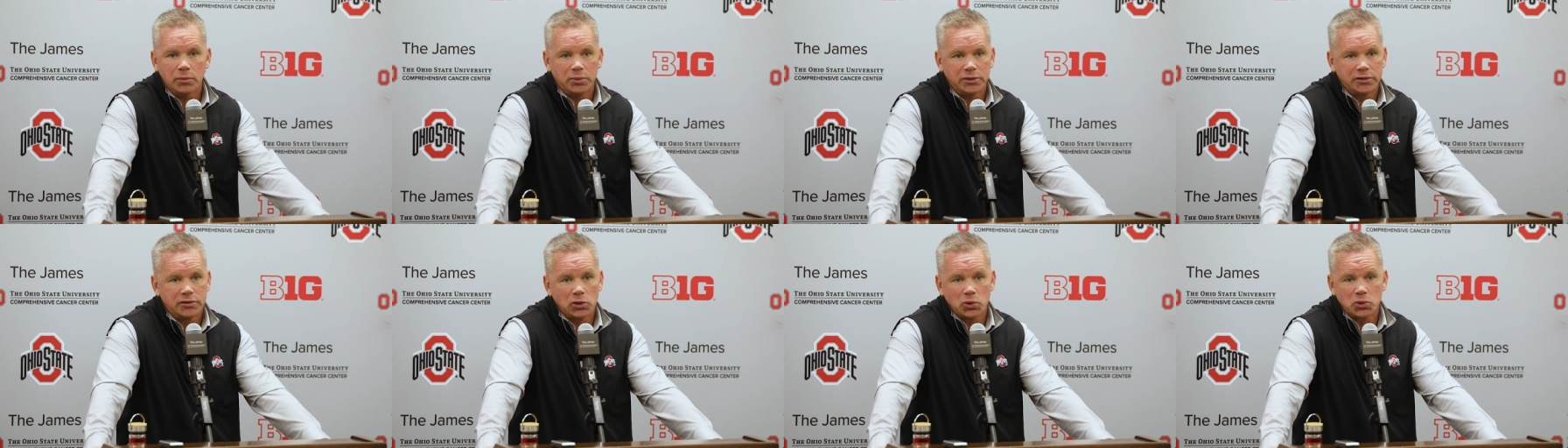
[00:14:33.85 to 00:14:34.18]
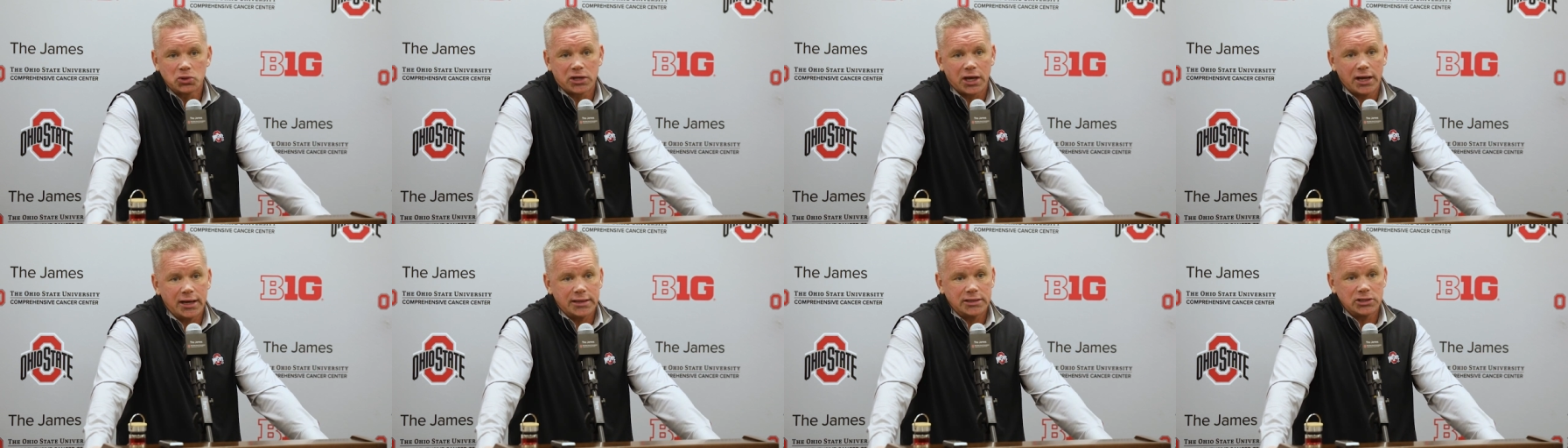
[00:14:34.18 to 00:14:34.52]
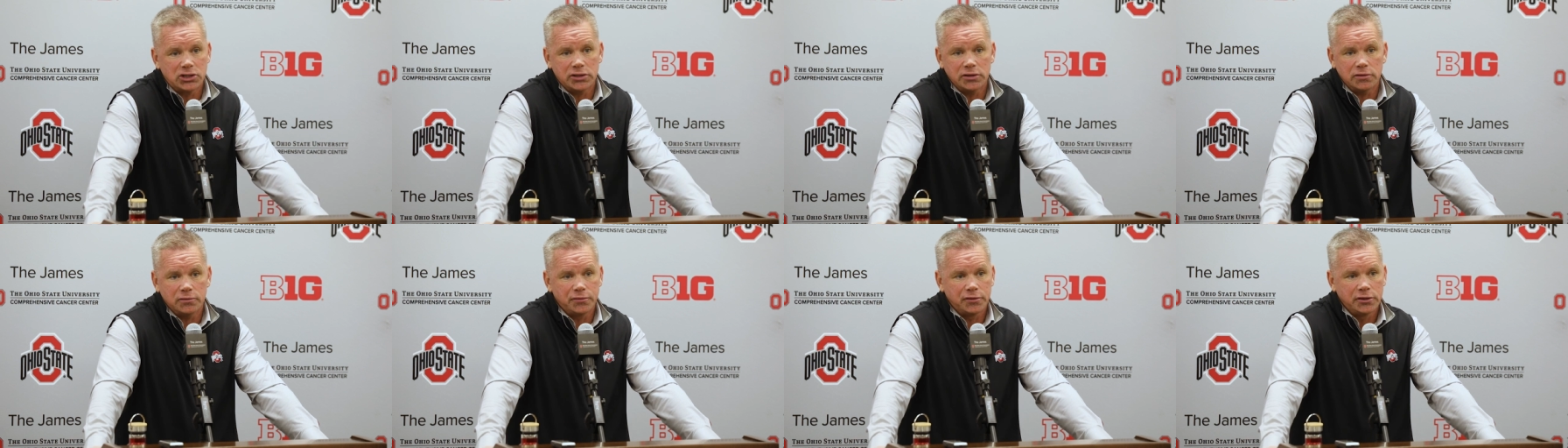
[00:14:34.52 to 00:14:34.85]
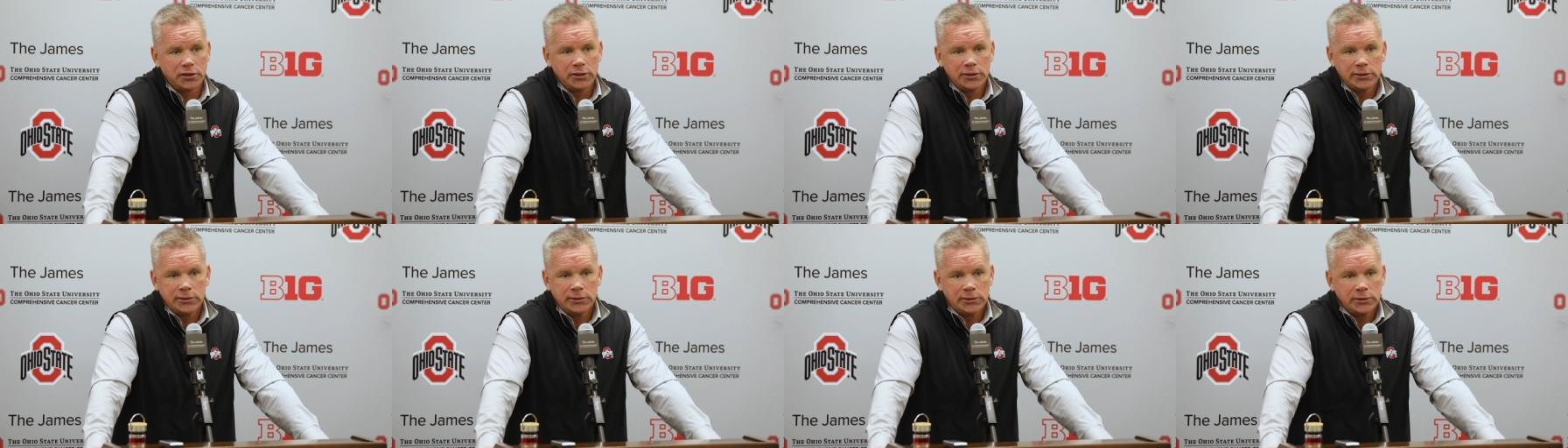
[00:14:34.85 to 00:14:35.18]
But those guys have,
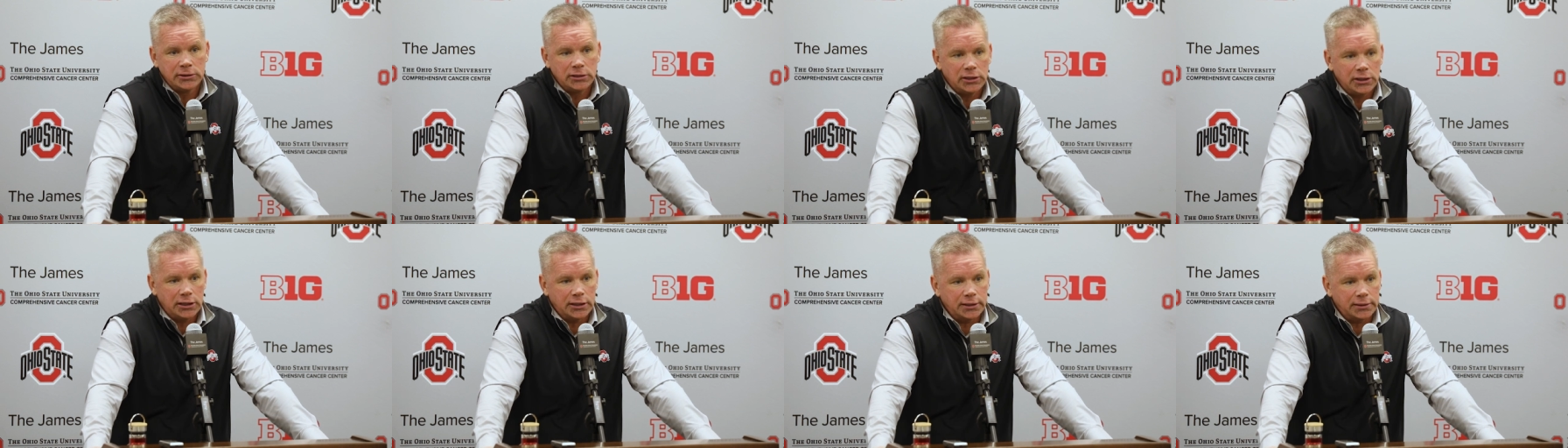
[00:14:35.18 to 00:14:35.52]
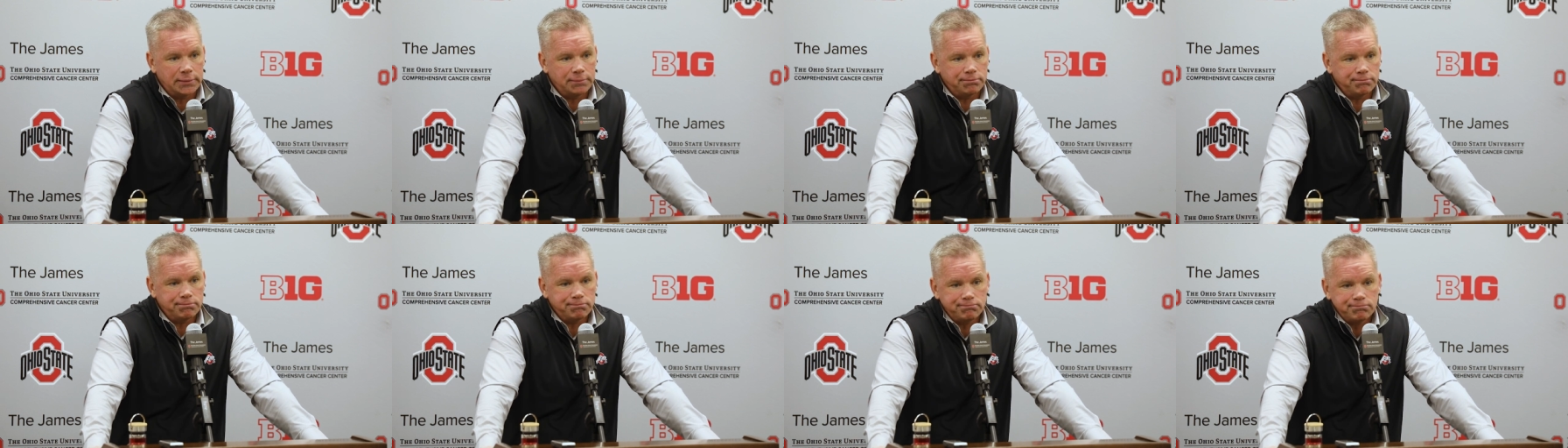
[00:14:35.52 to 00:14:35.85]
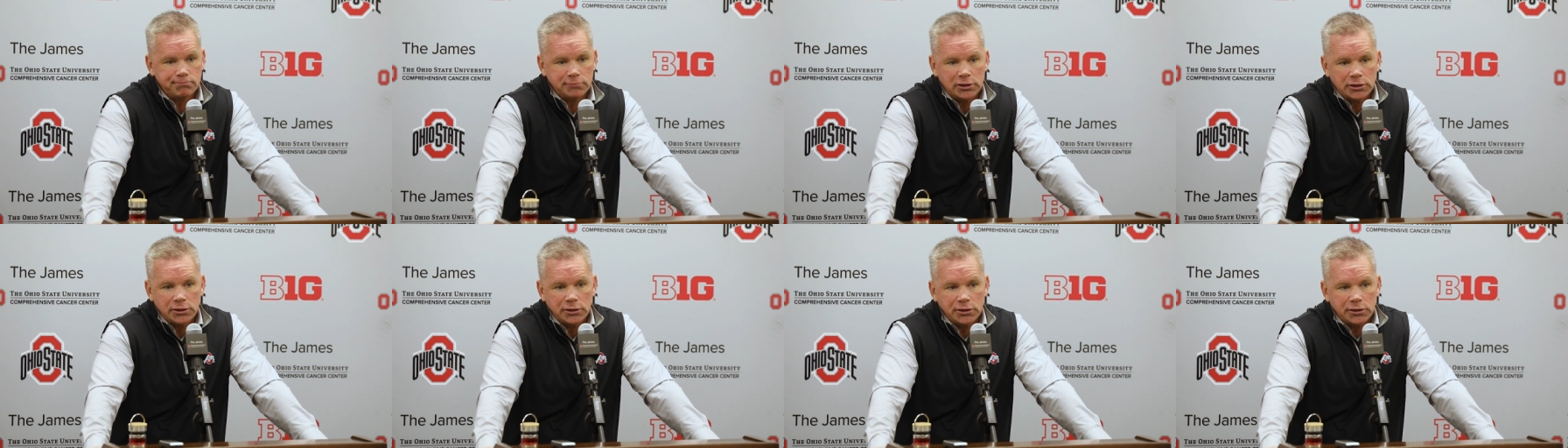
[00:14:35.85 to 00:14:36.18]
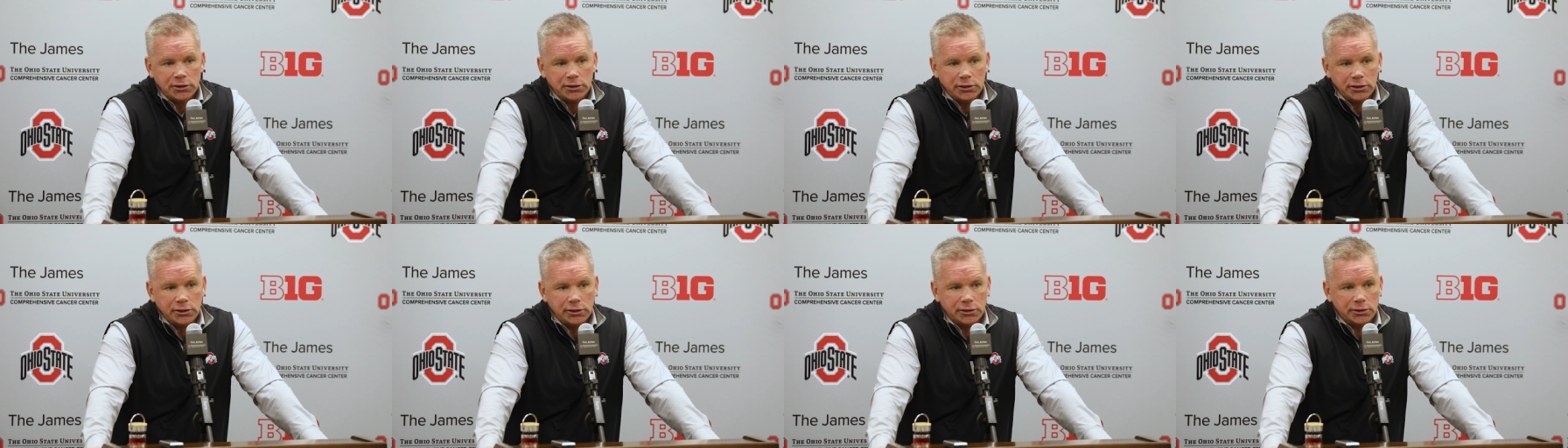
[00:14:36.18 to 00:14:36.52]
um,
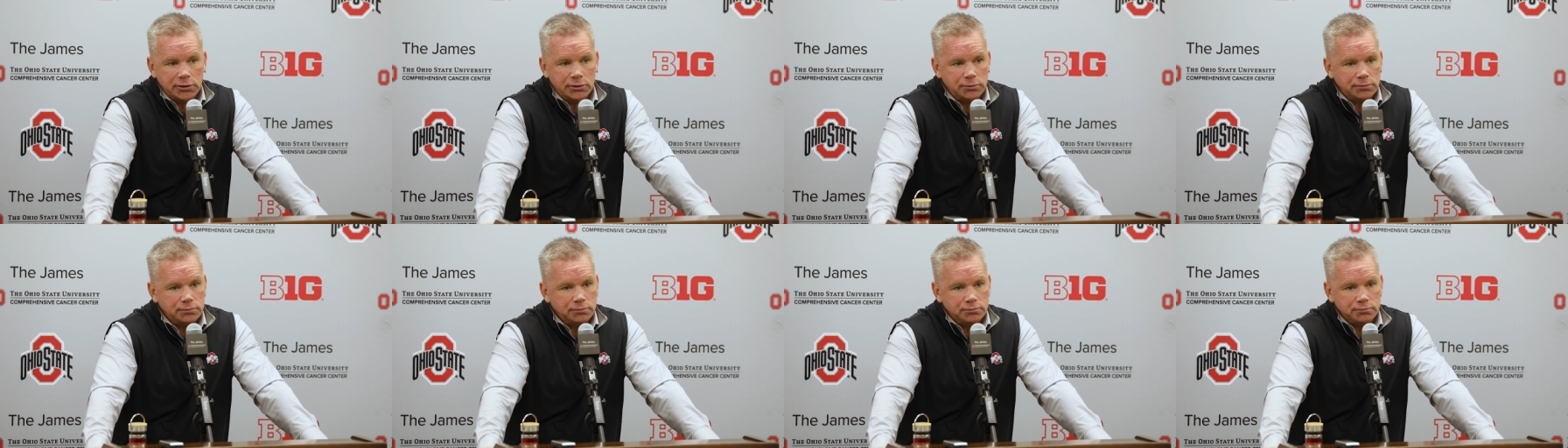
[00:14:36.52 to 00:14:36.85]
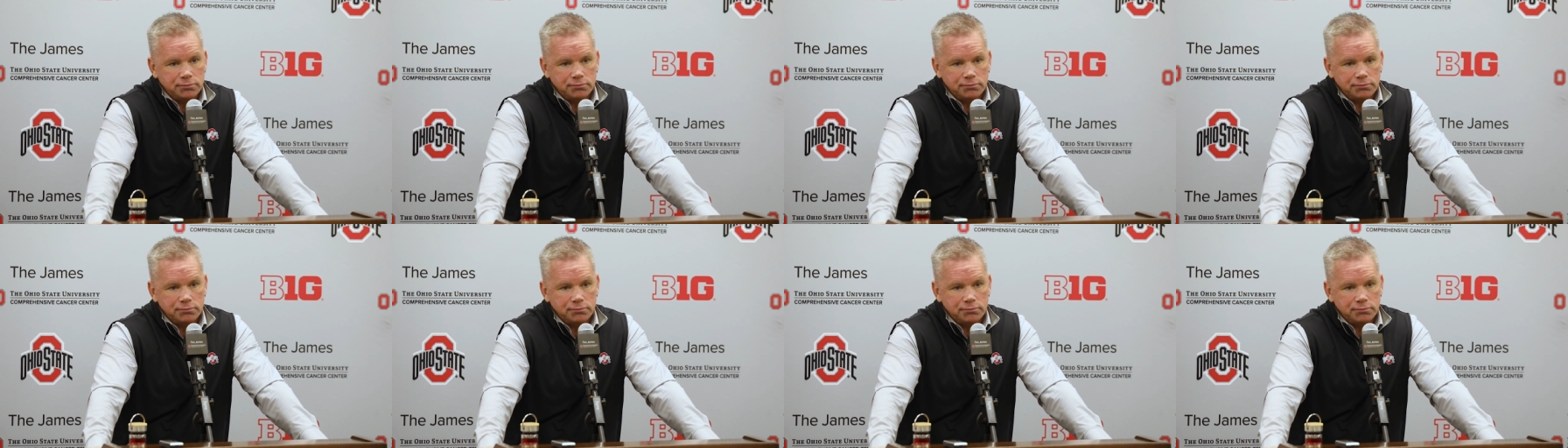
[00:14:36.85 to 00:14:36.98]
you know,